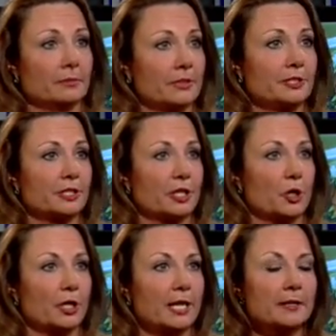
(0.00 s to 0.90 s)
breached
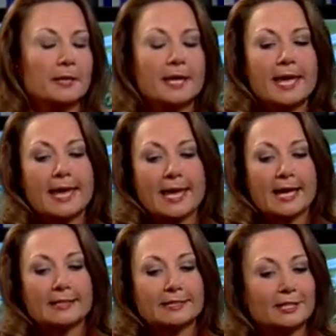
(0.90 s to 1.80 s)
security,
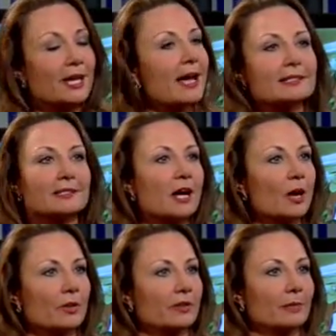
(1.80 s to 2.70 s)
and you ask to
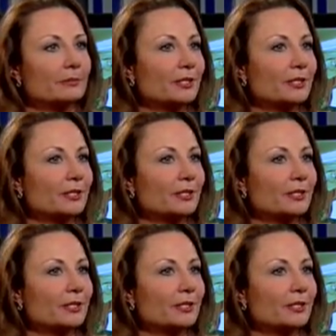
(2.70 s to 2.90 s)
talk with them.